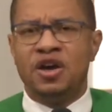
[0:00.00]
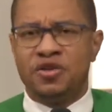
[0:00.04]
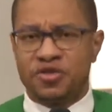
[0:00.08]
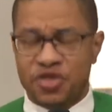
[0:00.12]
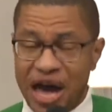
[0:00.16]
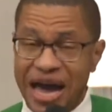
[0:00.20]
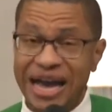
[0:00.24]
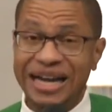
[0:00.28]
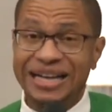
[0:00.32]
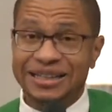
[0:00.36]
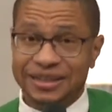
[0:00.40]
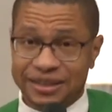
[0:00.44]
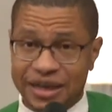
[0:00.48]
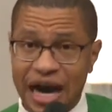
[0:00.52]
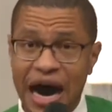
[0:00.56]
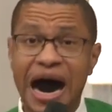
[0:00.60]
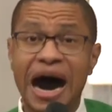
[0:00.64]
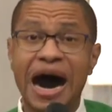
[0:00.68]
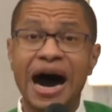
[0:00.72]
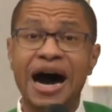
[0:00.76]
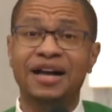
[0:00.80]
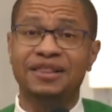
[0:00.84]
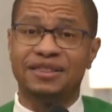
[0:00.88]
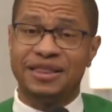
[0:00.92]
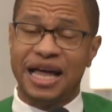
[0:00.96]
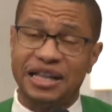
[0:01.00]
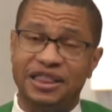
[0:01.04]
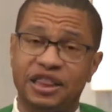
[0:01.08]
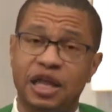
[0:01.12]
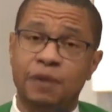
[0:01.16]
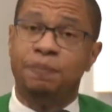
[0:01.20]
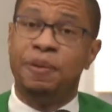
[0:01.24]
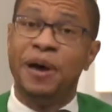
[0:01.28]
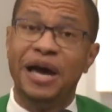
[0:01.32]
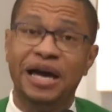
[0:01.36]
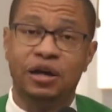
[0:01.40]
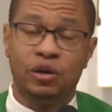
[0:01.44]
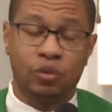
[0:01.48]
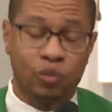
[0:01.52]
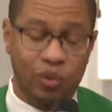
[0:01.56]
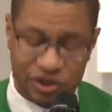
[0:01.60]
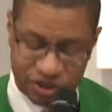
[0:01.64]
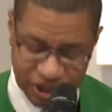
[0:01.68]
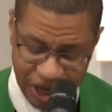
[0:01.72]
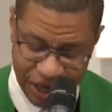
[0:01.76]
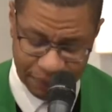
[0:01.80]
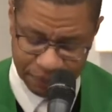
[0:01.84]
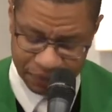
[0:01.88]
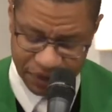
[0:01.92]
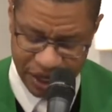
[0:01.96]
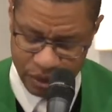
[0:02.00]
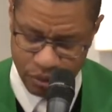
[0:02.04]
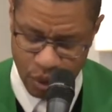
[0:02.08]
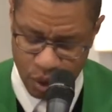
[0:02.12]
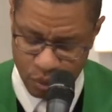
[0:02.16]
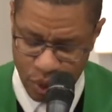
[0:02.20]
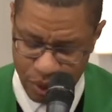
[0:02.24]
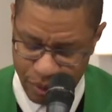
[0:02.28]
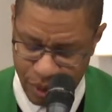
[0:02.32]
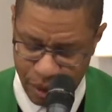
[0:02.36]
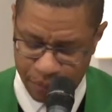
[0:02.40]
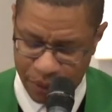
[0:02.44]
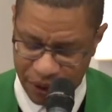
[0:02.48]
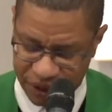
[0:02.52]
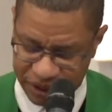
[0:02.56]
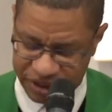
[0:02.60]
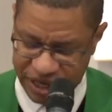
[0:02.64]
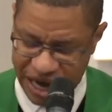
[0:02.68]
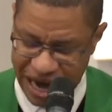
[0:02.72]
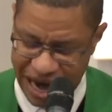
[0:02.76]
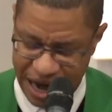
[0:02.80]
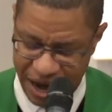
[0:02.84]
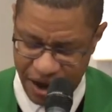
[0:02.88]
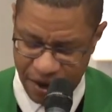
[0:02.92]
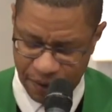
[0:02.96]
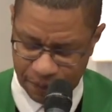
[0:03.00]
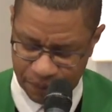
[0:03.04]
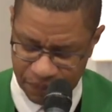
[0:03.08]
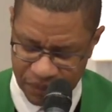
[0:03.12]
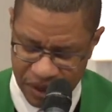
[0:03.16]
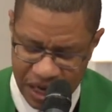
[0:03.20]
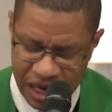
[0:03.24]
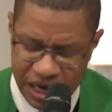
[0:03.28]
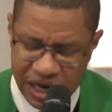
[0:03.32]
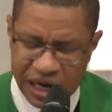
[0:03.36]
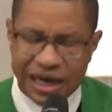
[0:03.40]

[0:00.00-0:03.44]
Thank God that the pit was empty when we were put down.